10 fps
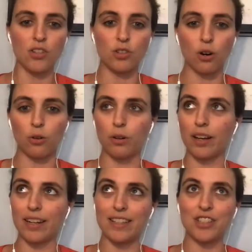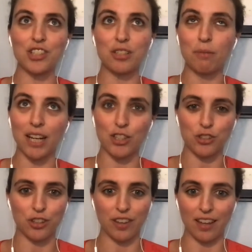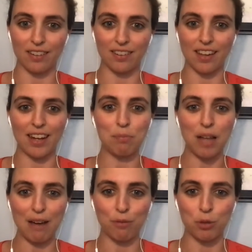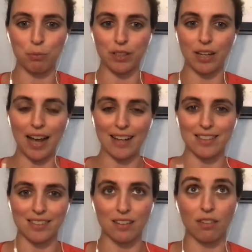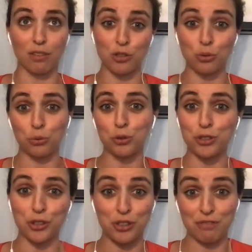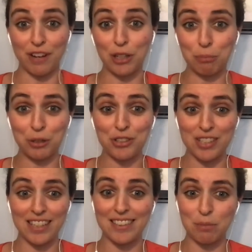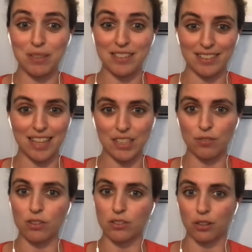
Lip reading: So in addition to making sure that any platform you build on has the tools your developers need to be successful,